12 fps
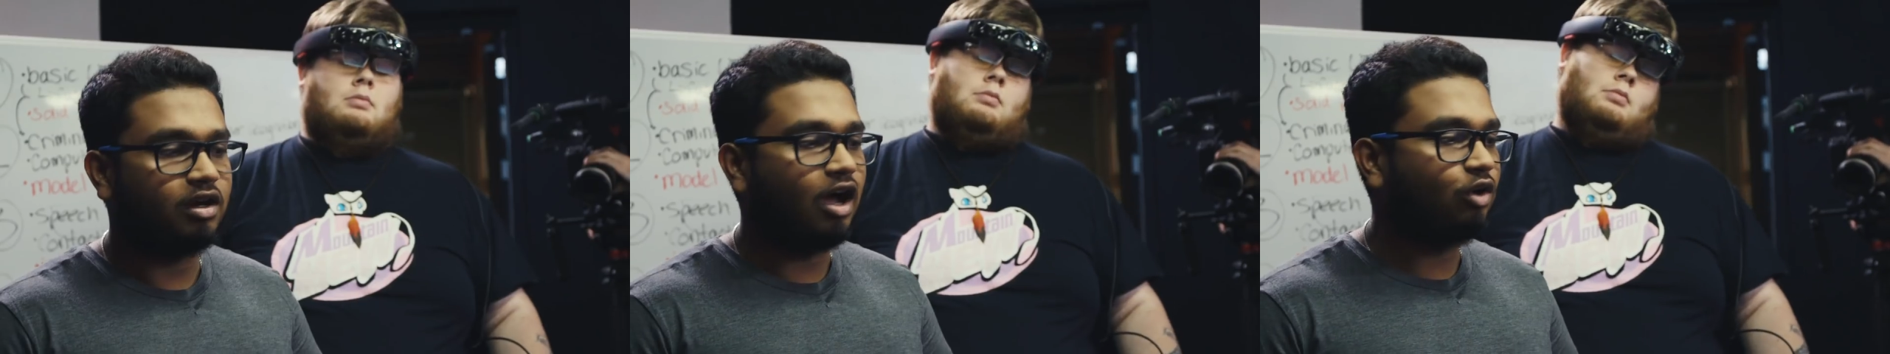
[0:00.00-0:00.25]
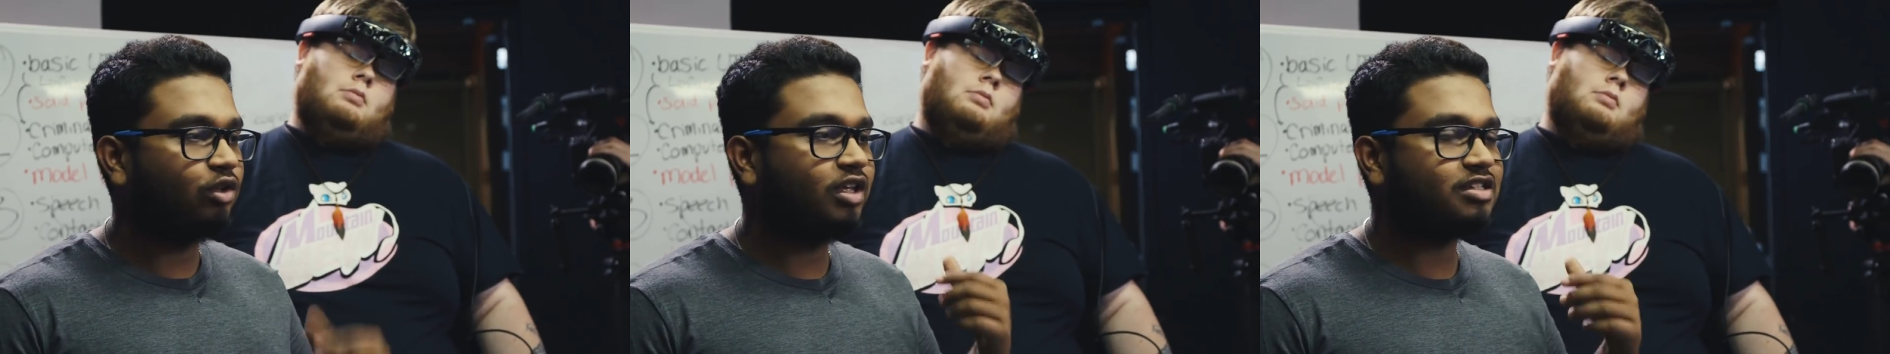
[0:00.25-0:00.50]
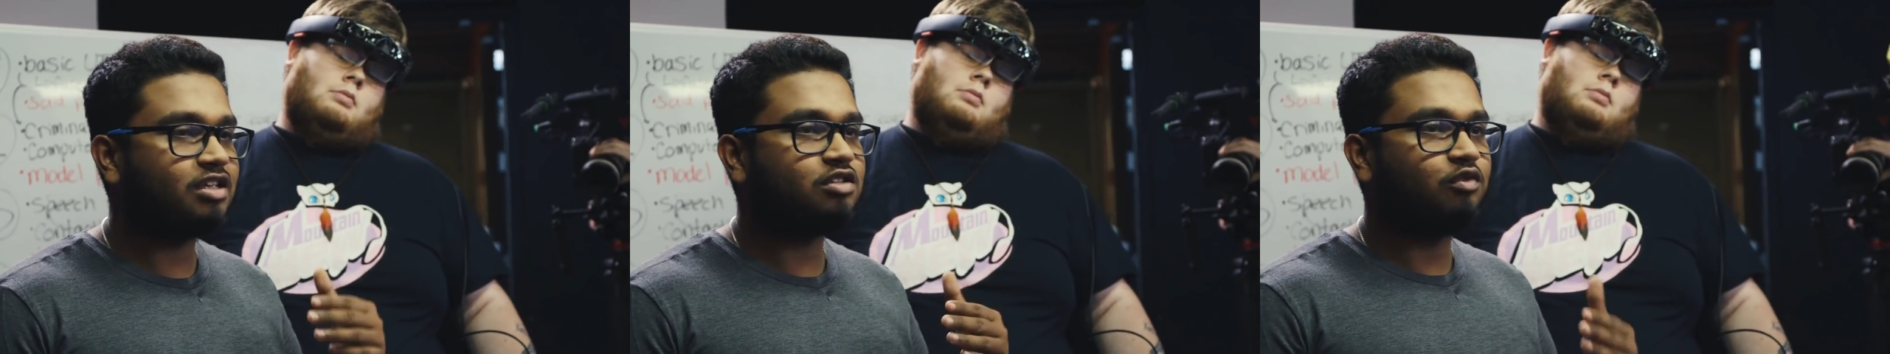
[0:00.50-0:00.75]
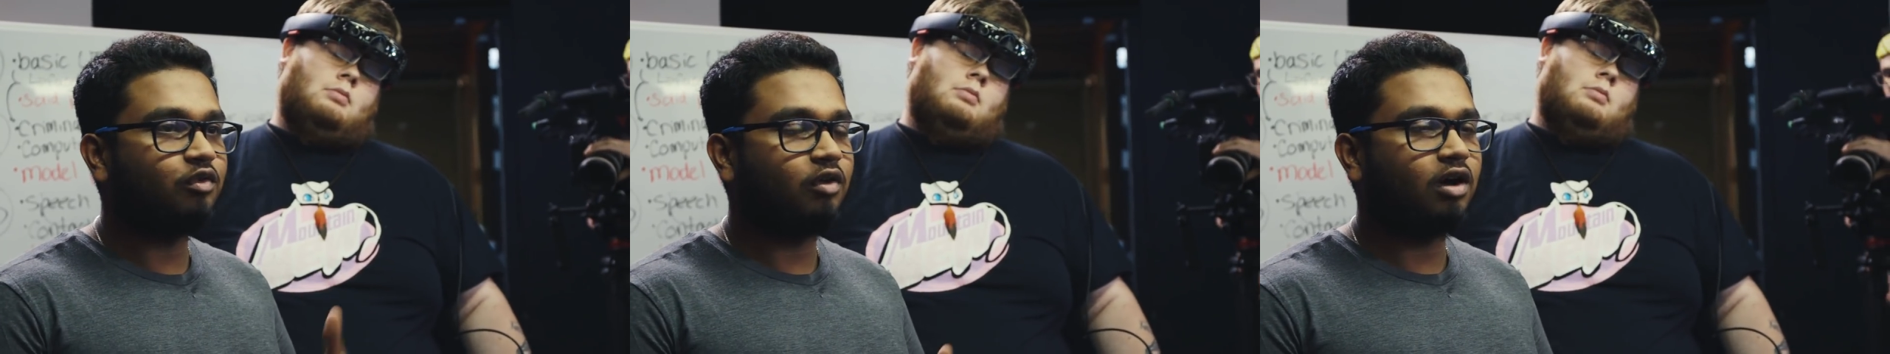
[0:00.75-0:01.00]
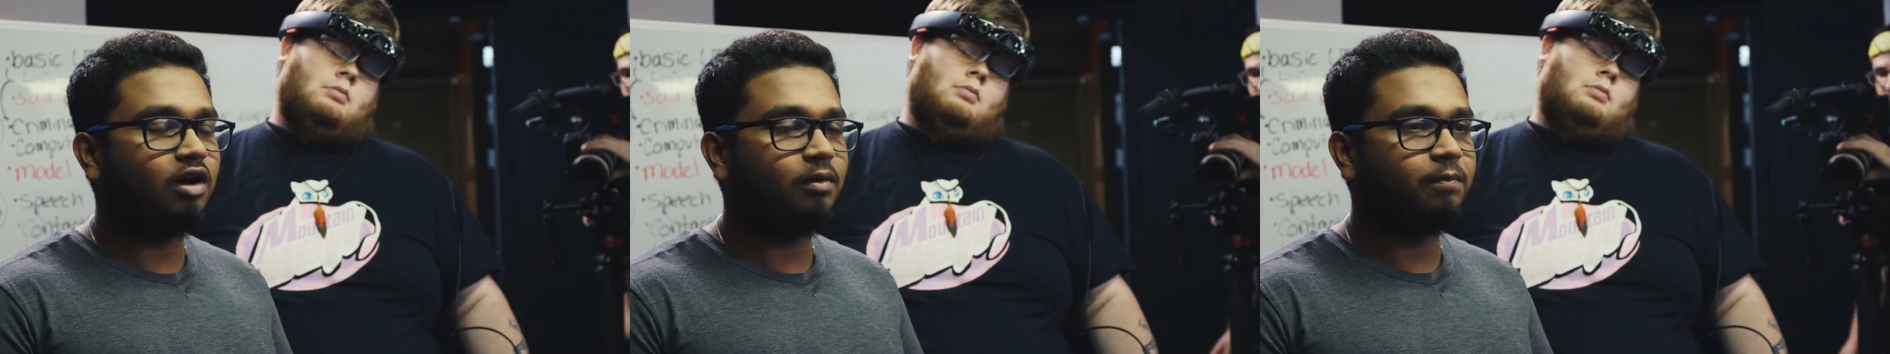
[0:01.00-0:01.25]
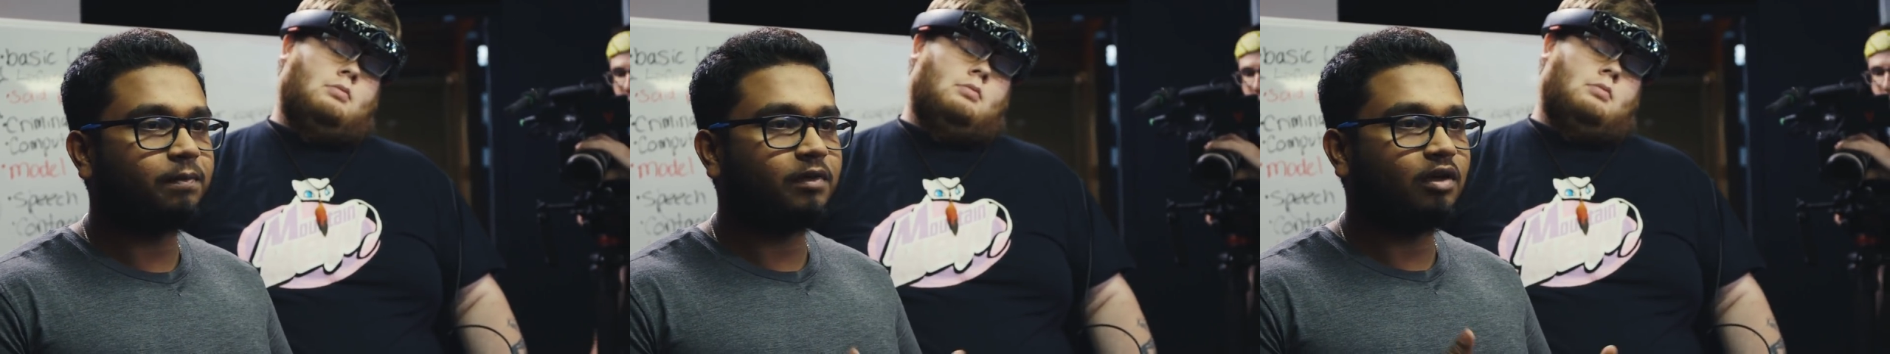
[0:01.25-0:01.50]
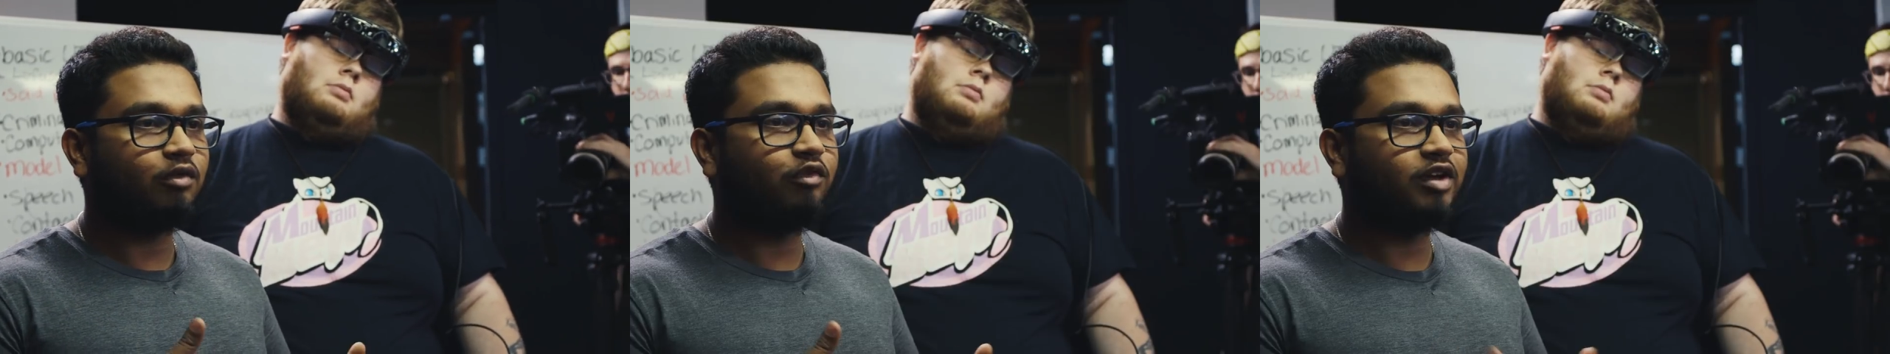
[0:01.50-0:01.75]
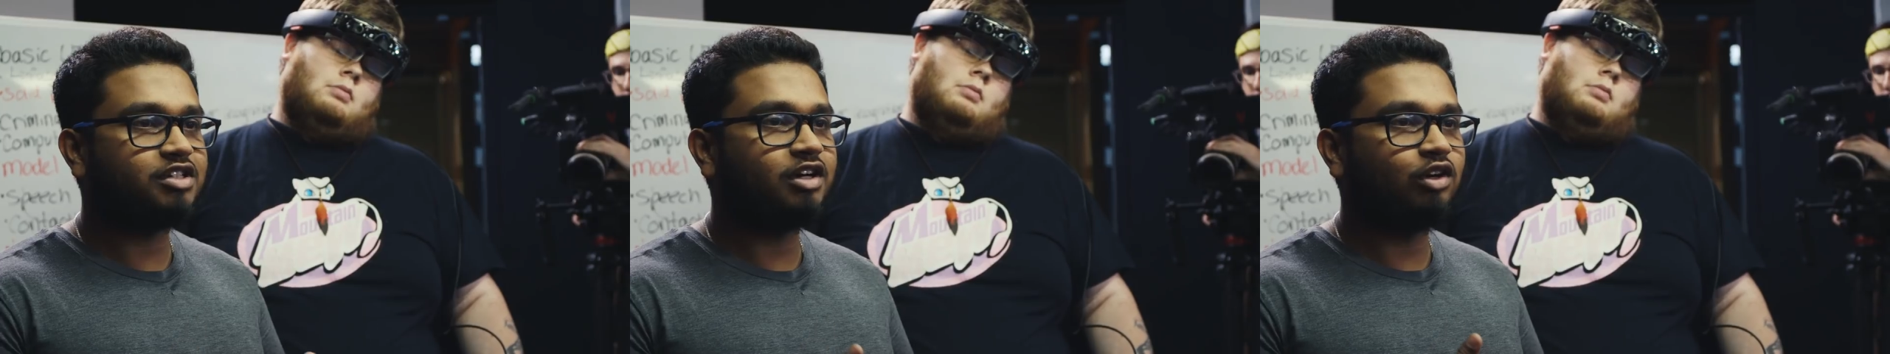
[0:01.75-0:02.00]
Speaker 1: now this is um,
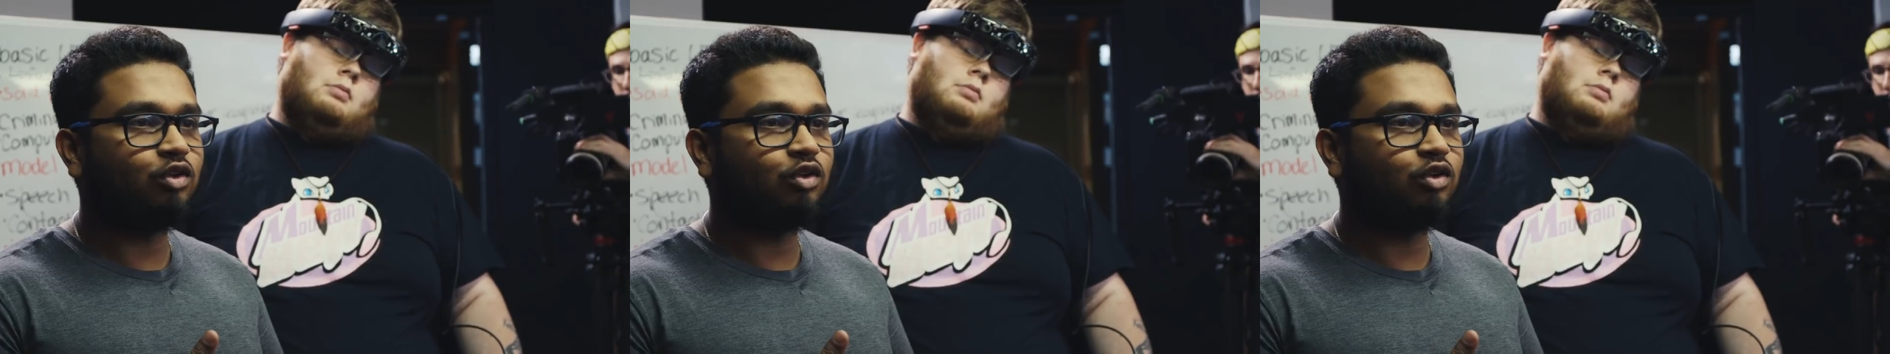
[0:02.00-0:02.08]
vision